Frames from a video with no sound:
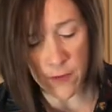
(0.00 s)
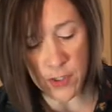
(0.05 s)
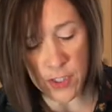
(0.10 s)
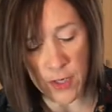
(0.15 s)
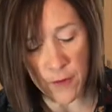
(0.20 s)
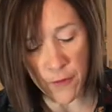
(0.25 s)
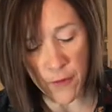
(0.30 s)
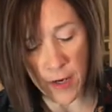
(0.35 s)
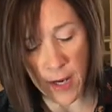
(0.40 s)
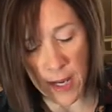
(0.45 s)

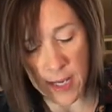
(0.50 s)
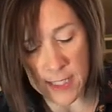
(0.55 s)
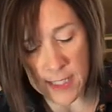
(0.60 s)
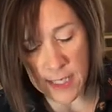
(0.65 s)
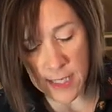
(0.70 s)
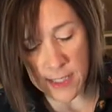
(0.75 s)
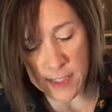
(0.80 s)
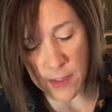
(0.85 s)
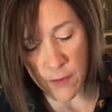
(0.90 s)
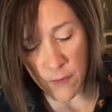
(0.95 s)
different
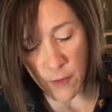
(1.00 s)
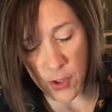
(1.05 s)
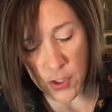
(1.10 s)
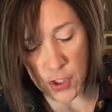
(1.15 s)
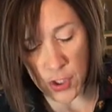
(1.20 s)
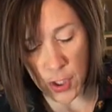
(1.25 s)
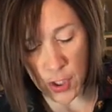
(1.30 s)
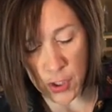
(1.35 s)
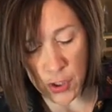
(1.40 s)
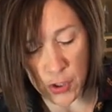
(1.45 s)
ideas of what
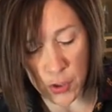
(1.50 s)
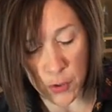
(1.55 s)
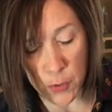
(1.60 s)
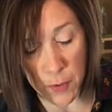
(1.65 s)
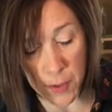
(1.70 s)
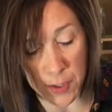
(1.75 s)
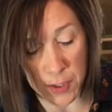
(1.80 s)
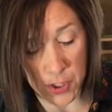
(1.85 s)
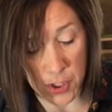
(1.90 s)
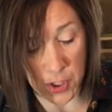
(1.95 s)
you can do
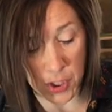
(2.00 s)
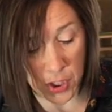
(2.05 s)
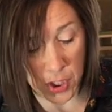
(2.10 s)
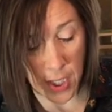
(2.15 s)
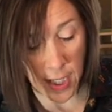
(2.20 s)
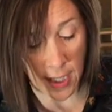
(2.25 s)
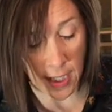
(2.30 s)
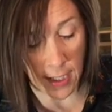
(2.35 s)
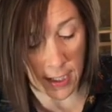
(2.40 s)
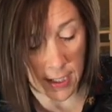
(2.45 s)
with
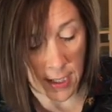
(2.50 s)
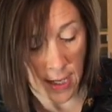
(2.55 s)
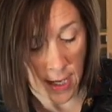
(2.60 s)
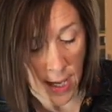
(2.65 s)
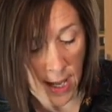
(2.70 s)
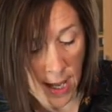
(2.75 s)
chicken.